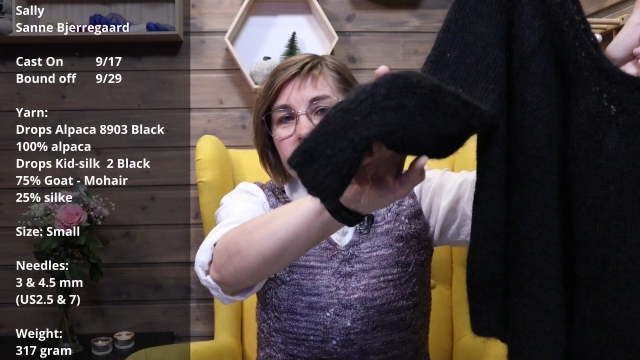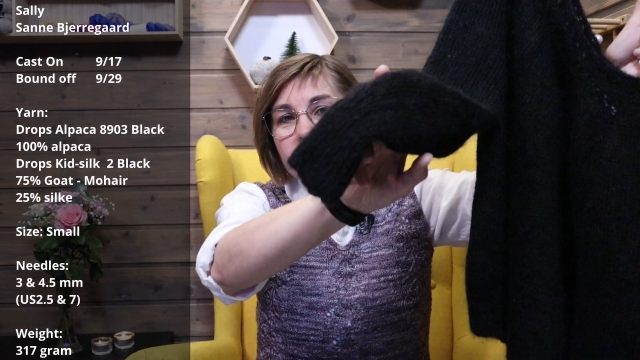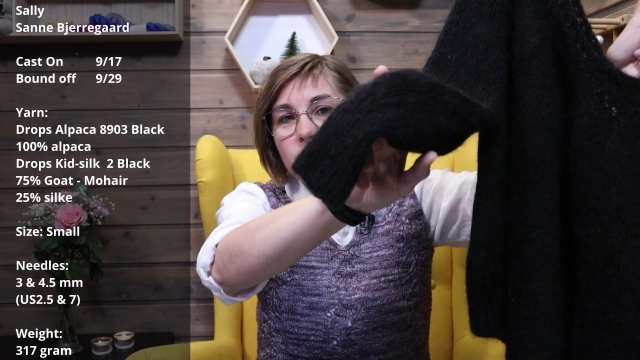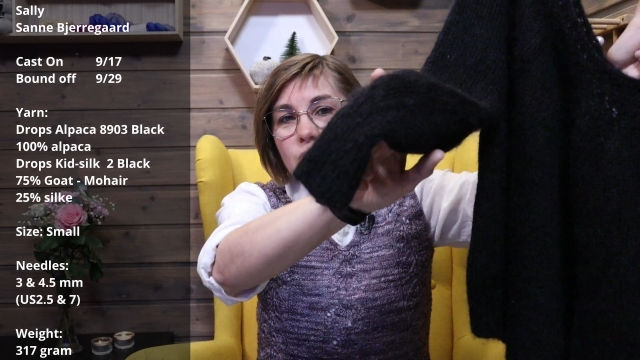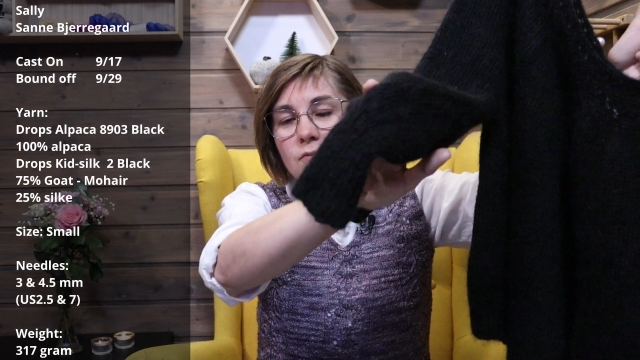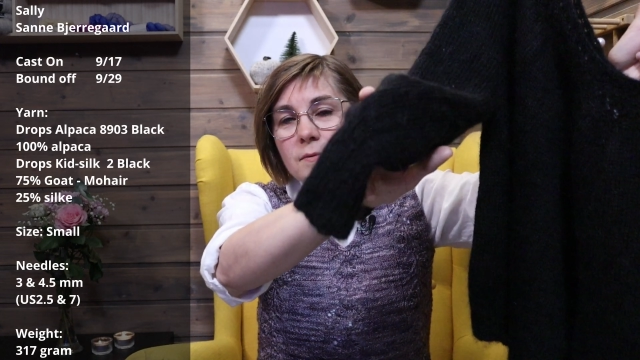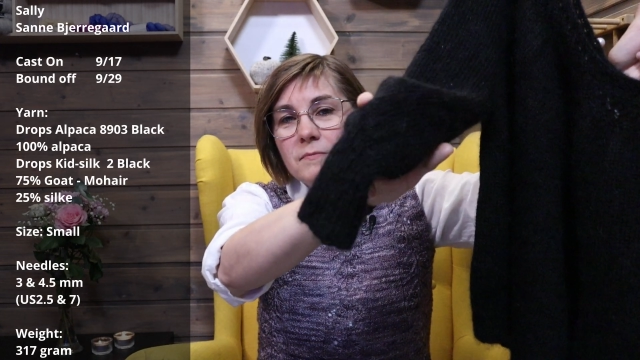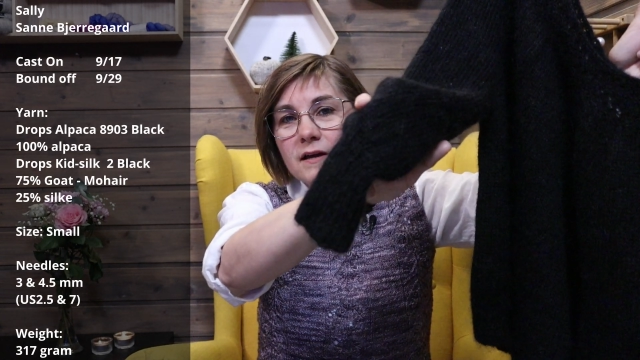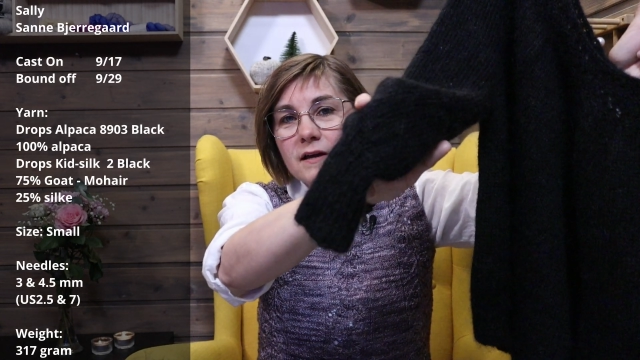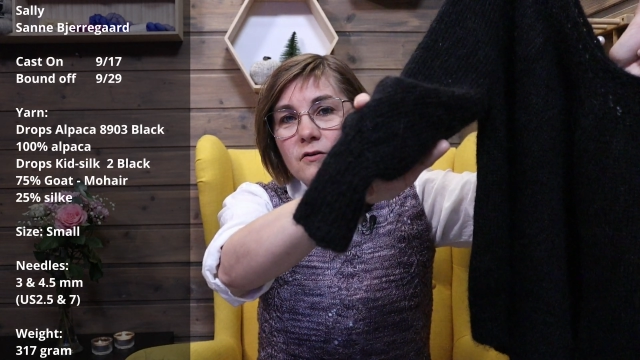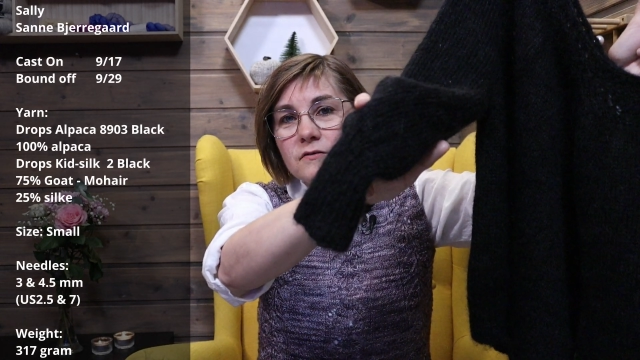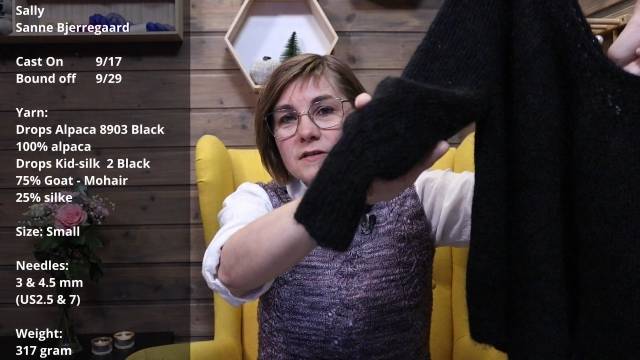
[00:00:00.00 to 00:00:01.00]

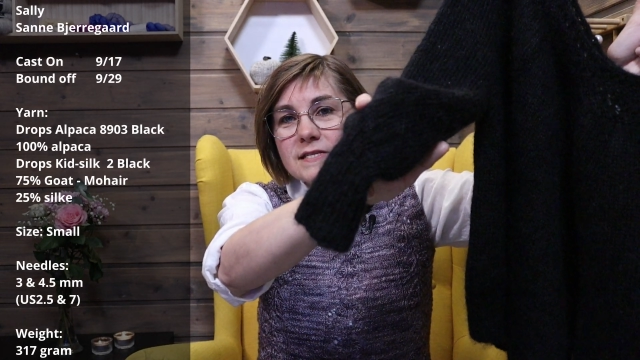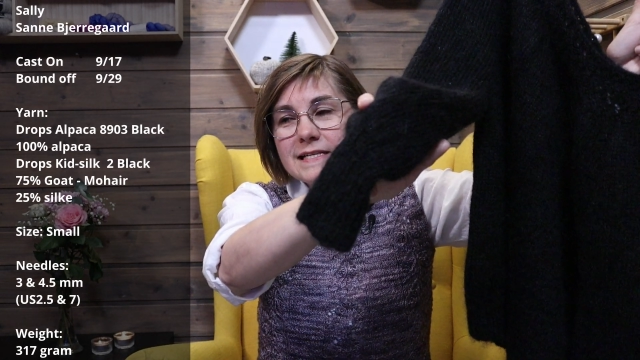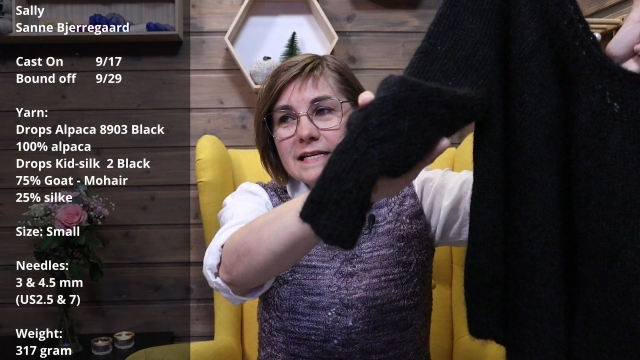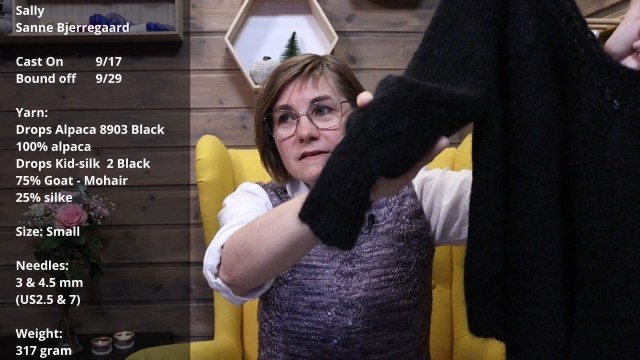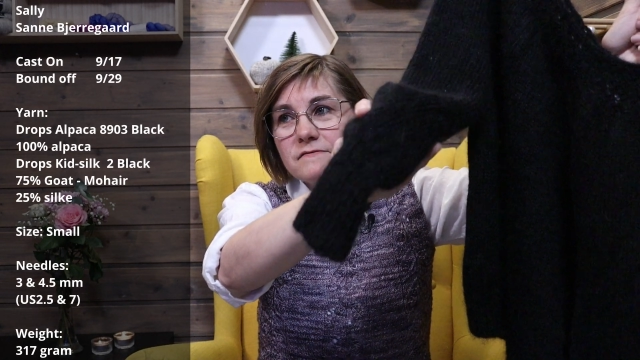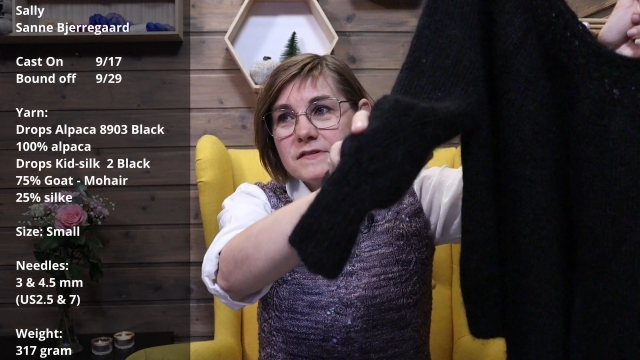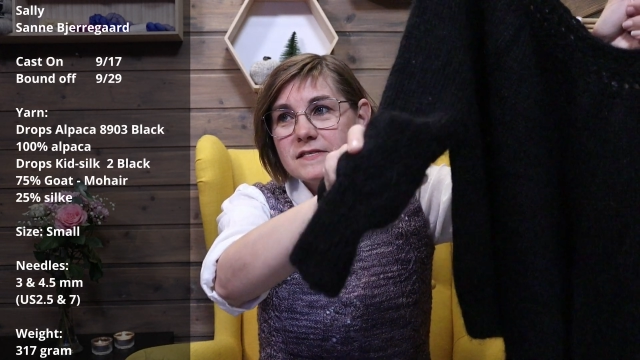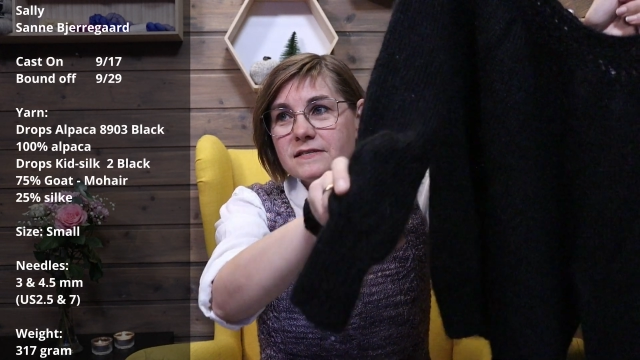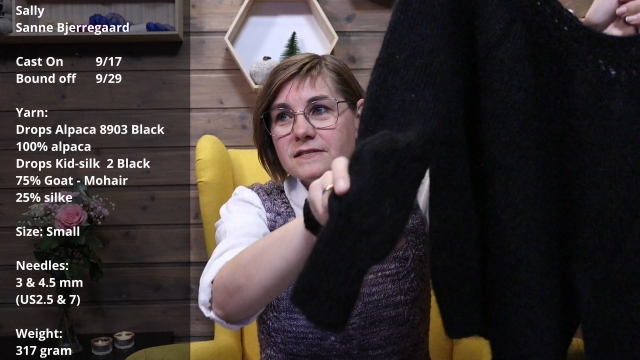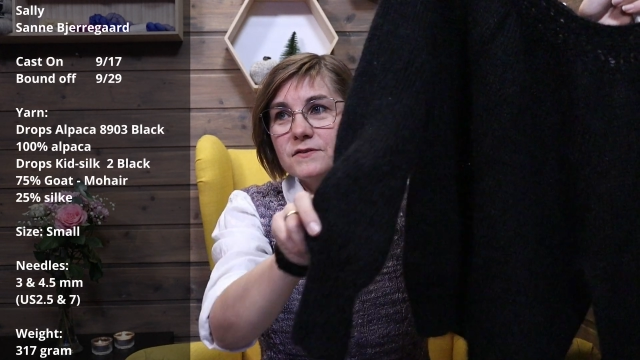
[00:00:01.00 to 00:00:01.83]
ribbing on the sleeves.